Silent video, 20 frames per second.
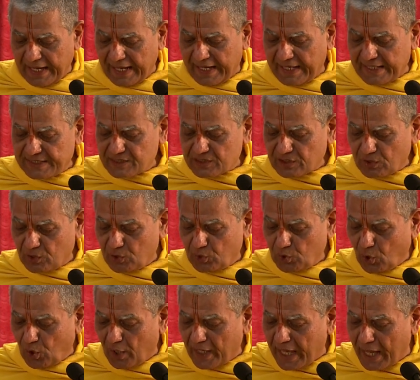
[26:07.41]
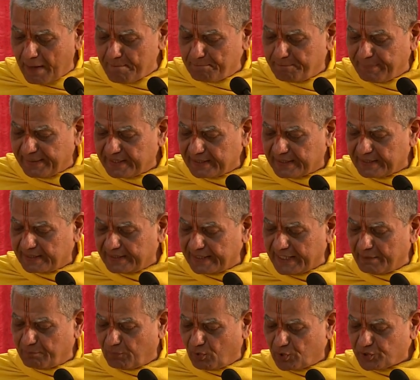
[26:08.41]
As no empirical
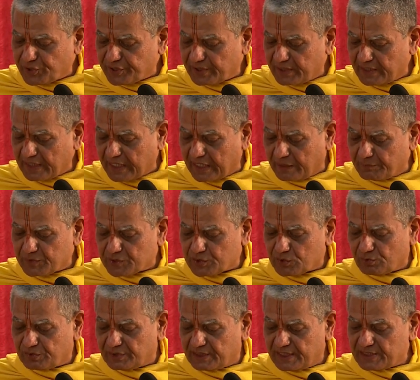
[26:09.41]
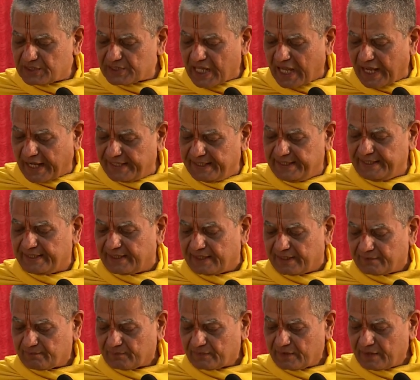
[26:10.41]
emotion comes to this
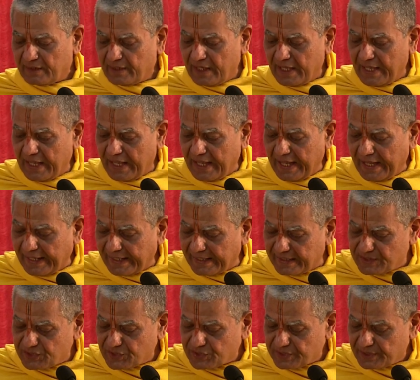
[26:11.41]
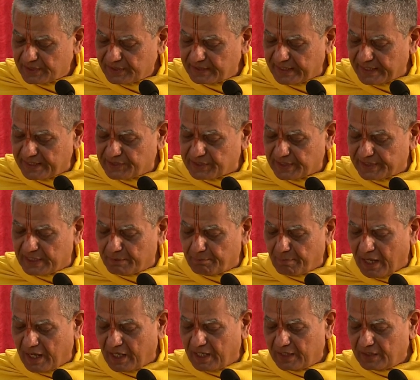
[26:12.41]
ideal, hence there is a
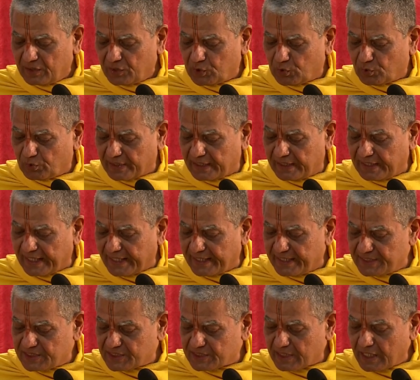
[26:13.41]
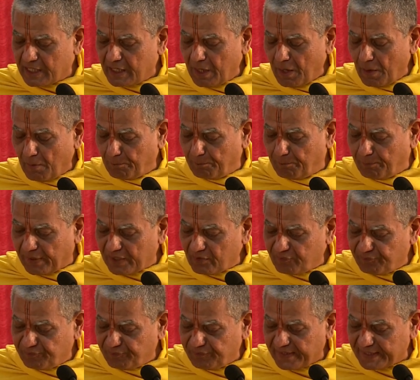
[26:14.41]
demand to realize
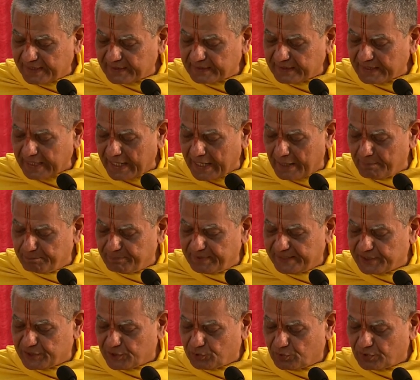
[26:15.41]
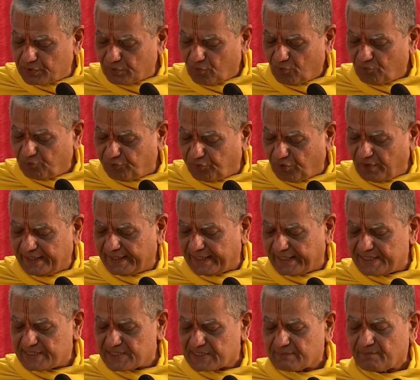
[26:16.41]
perfect amplitude,
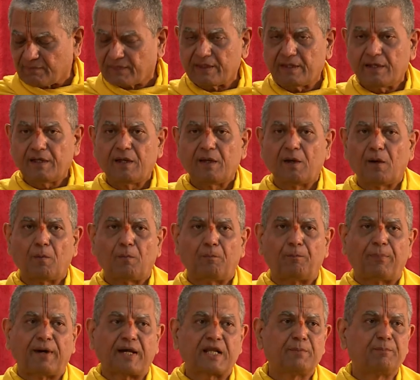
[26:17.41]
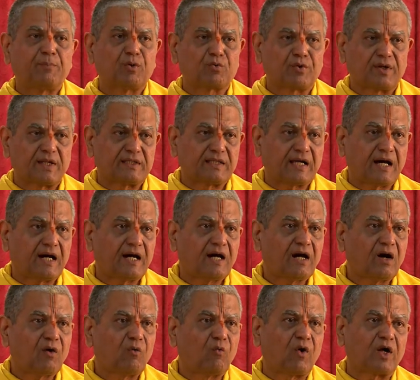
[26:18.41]
fullness, paripurnata,
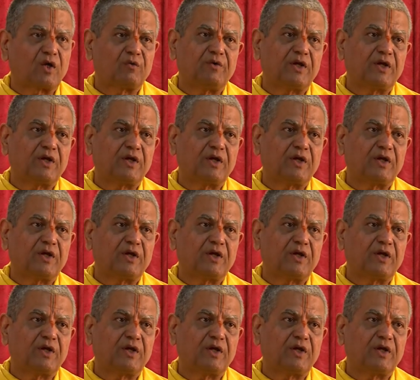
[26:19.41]
what